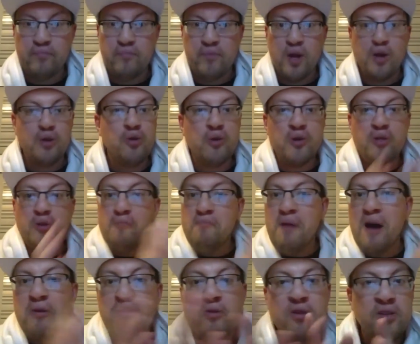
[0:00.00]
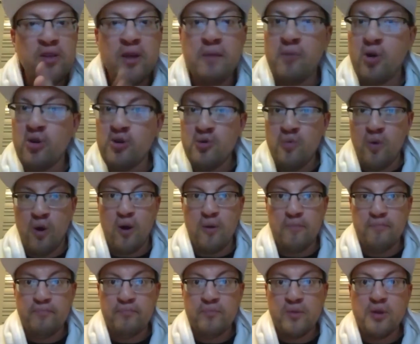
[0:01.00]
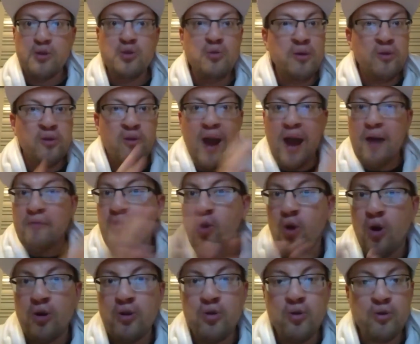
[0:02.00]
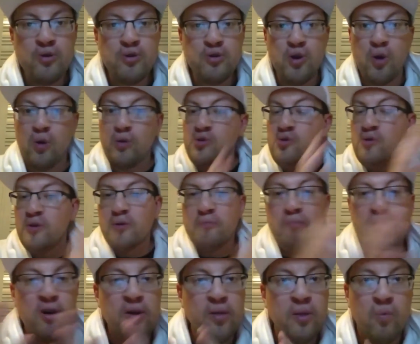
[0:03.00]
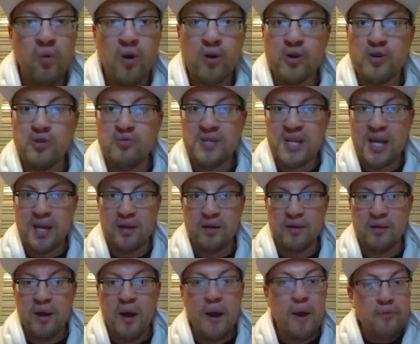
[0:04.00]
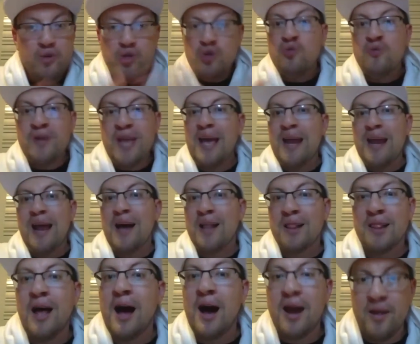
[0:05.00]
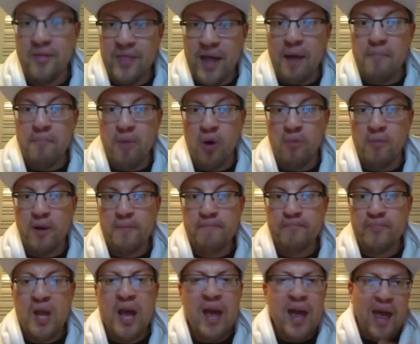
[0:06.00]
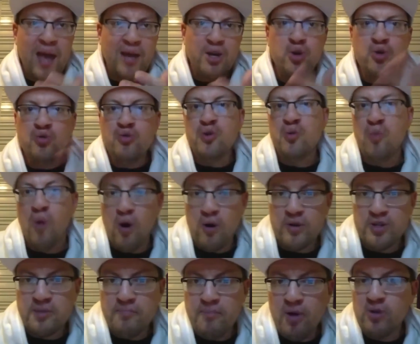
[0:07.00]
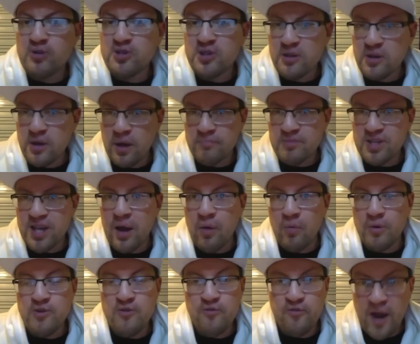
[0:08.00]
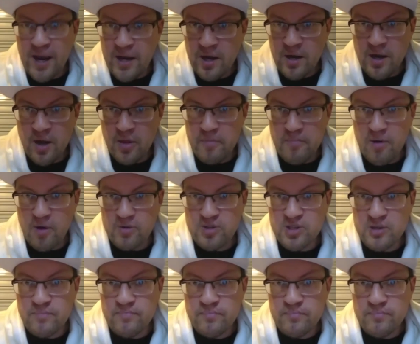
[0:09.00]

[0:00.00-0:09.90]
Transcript: You're either better than them or you aren't. You either have cardio or you don't. You either put in the work or you didn't. You cannot lie in that moment. And who you are as a person comes out when you fight another person.